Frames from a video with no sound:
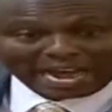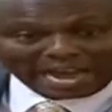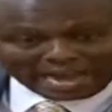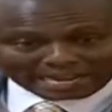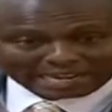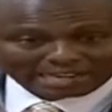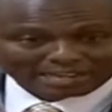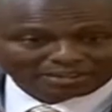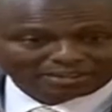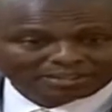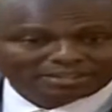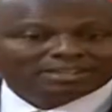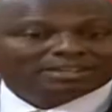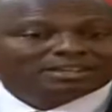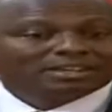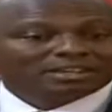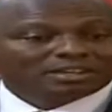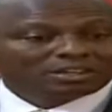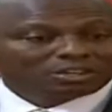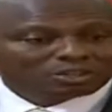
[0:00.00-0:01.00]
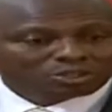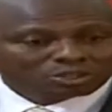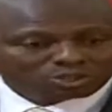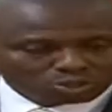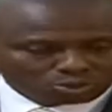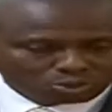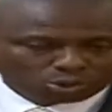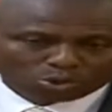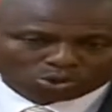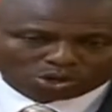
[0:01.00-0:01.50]
and heard.
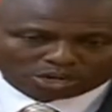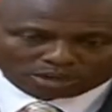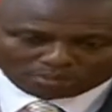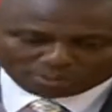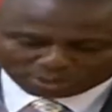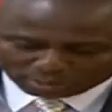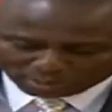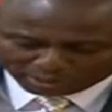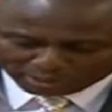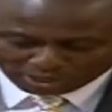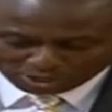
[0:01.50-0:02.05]
Two, Honorable